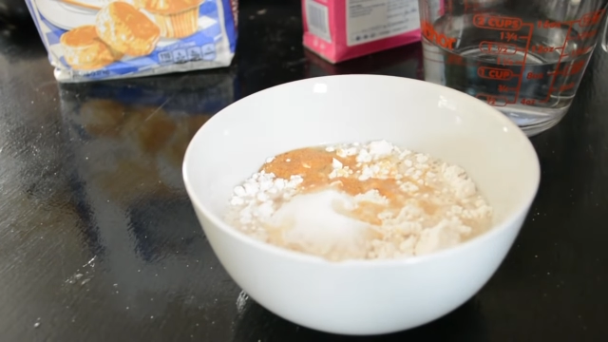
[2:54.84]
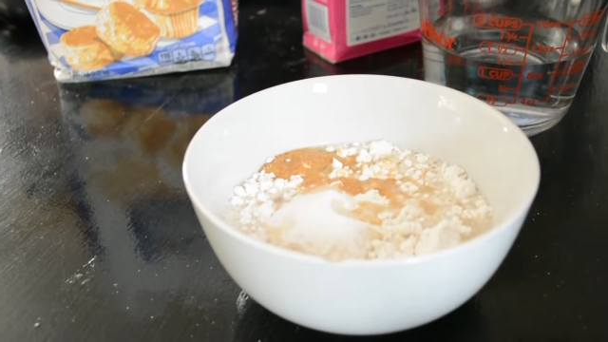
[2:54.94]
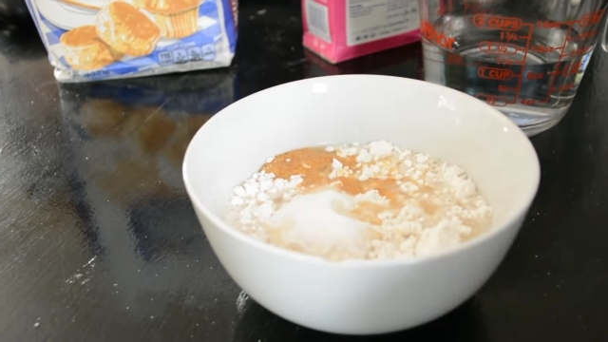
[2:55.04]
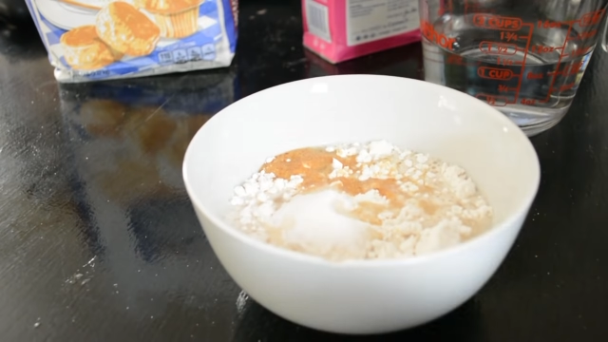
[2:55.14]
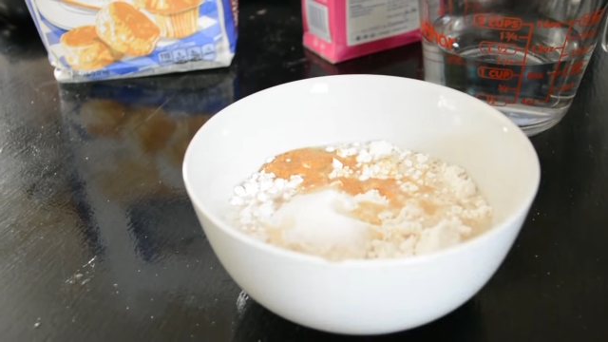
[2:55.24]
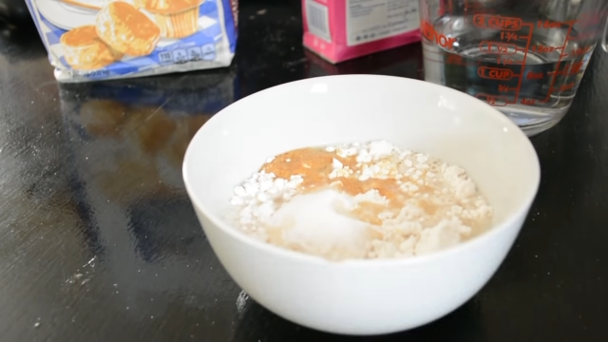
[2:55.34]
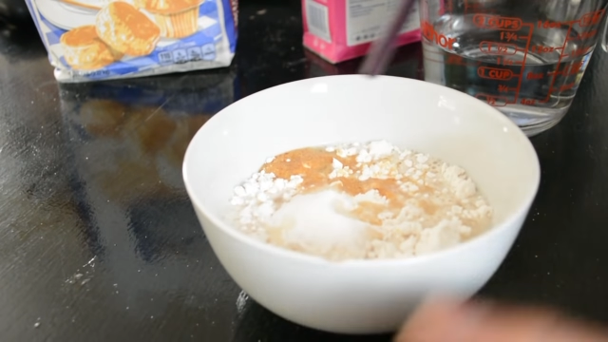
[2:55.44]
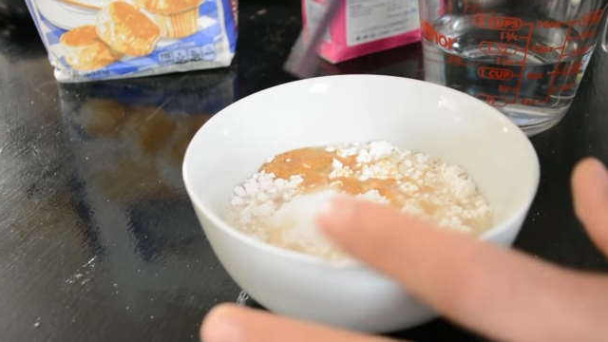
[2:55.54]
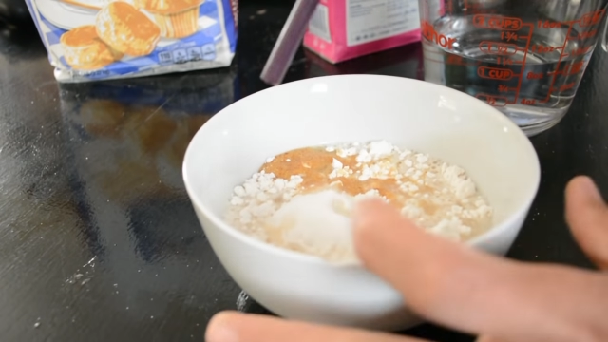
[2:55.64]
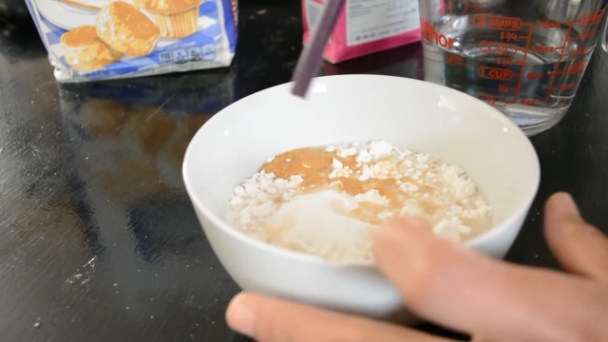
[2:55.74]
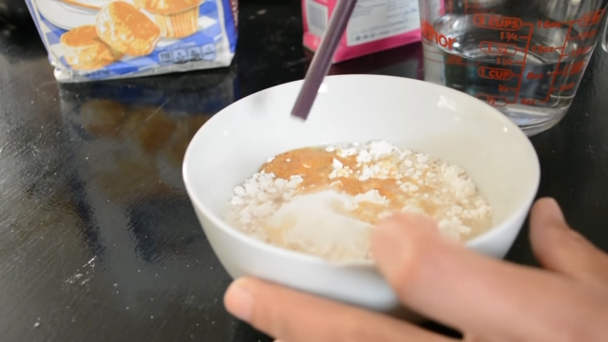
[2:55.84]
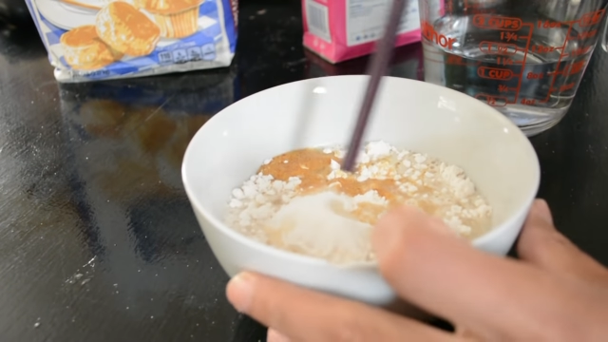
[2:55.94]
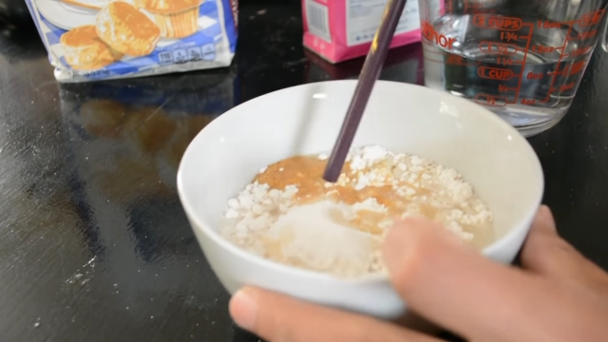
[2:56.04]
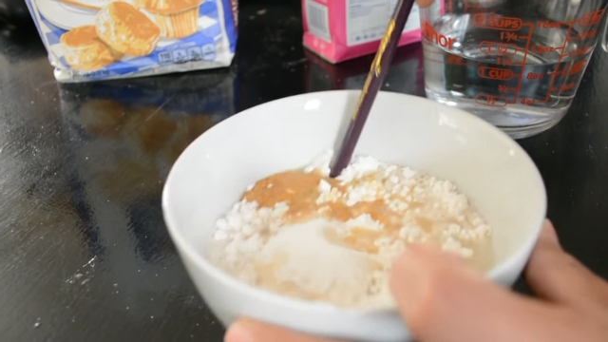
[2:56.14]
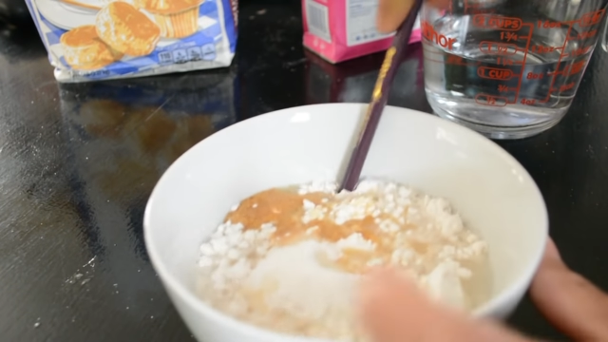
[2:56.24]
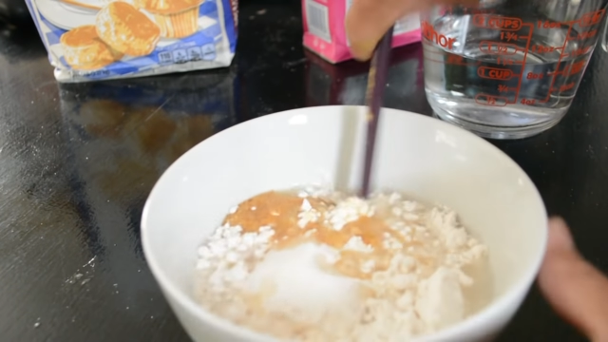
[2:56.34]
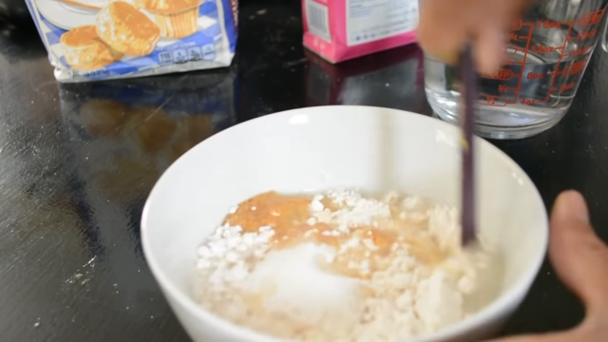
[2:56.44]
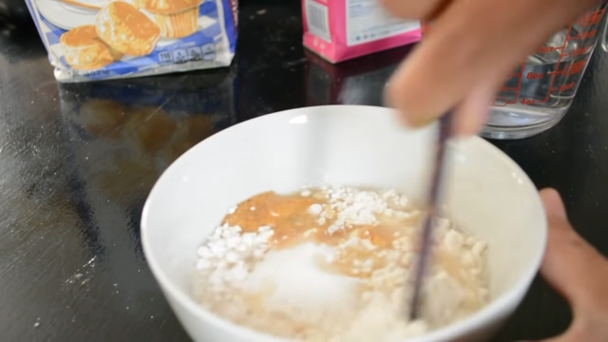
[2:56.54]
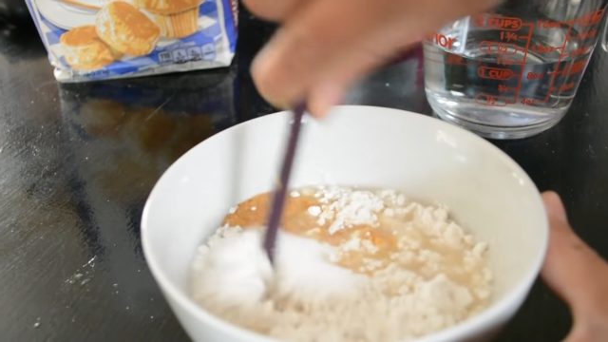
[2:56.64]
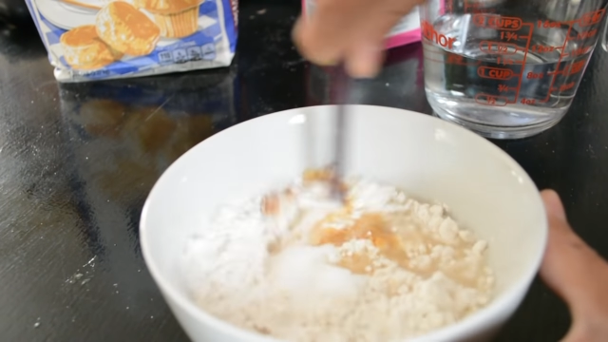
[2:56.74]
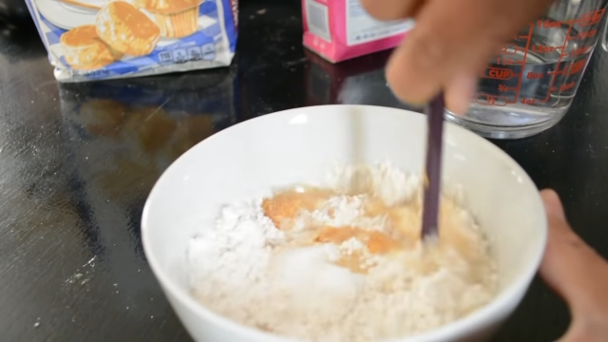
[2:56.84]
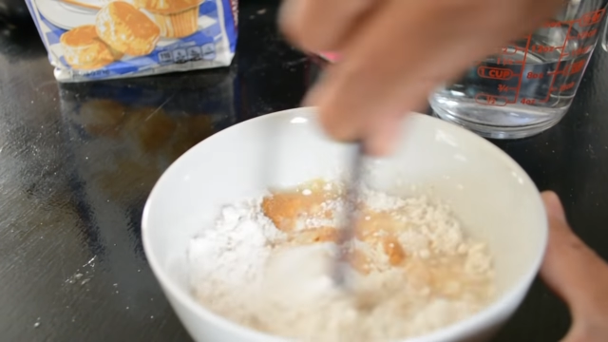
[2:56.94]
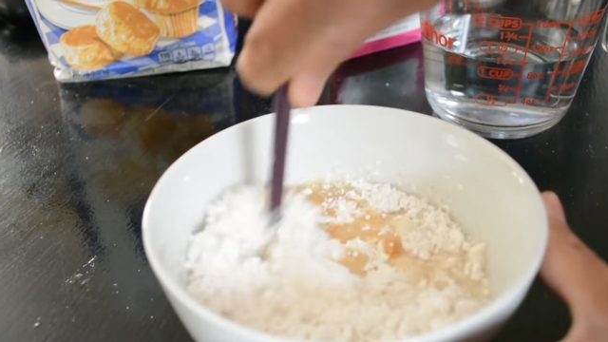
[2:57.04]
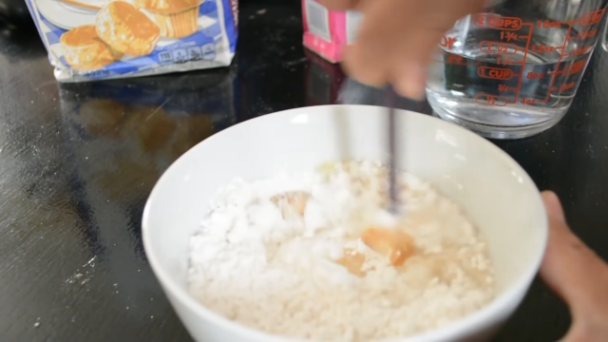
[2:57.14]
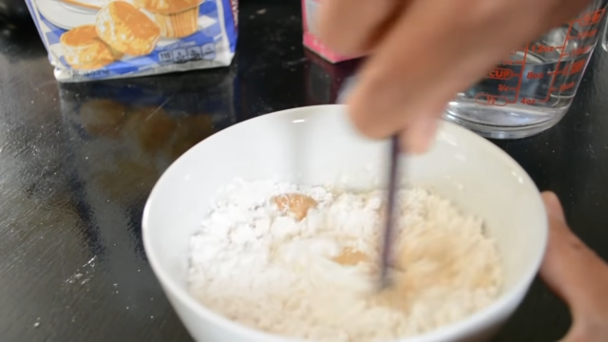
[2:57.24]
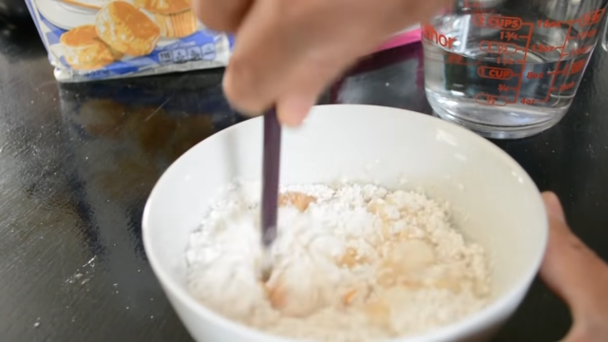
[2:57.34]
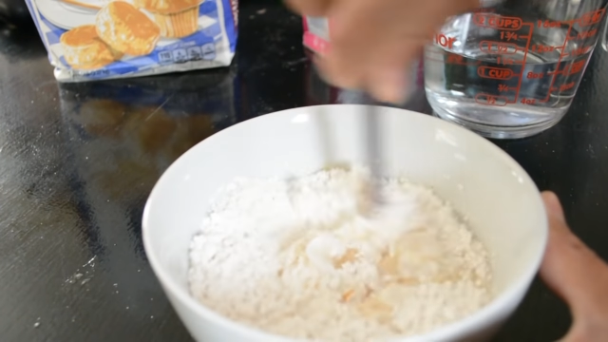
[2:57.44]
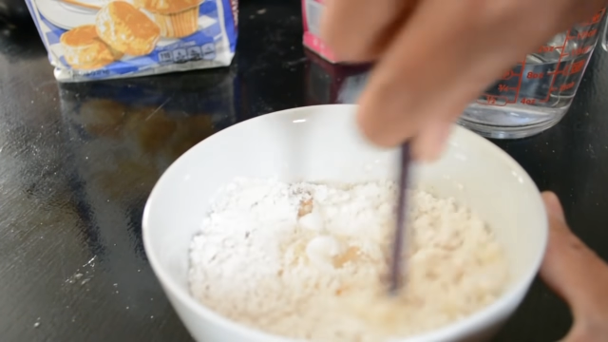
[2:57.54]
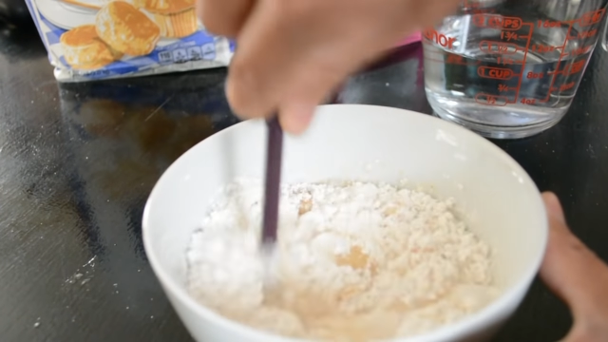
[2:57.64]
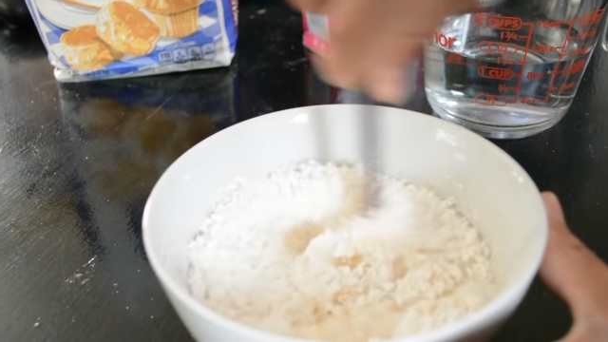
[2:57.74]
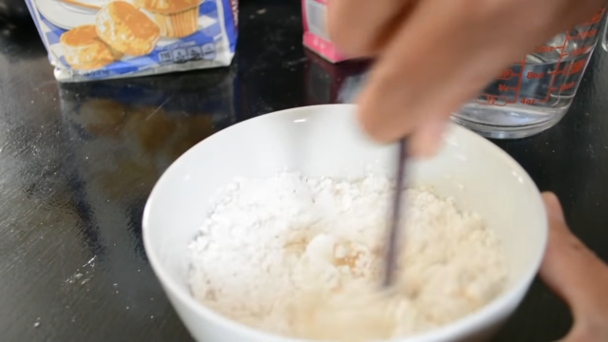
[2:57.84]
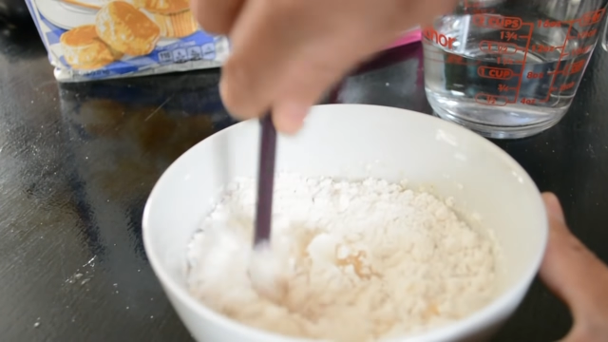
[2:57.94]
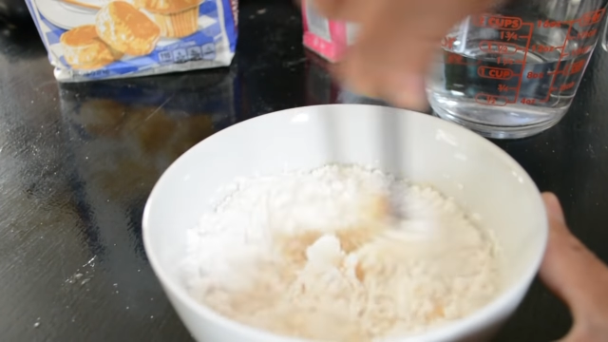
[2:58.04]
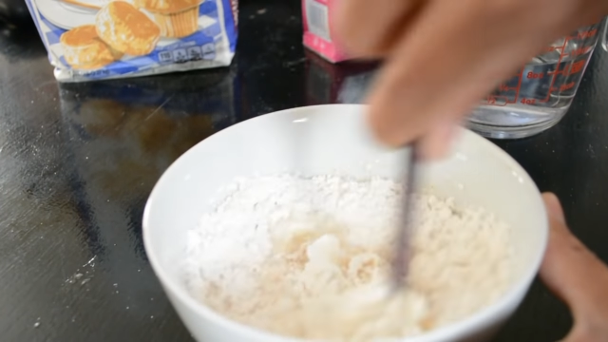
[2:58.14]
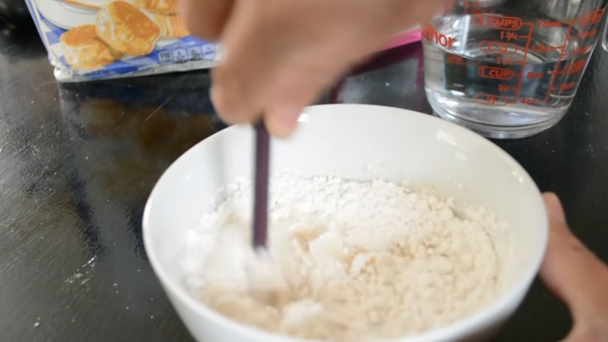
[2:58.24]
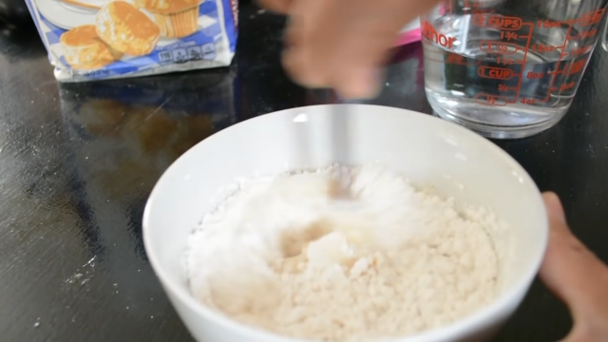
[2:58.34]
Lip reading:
[unreadable: no face in view]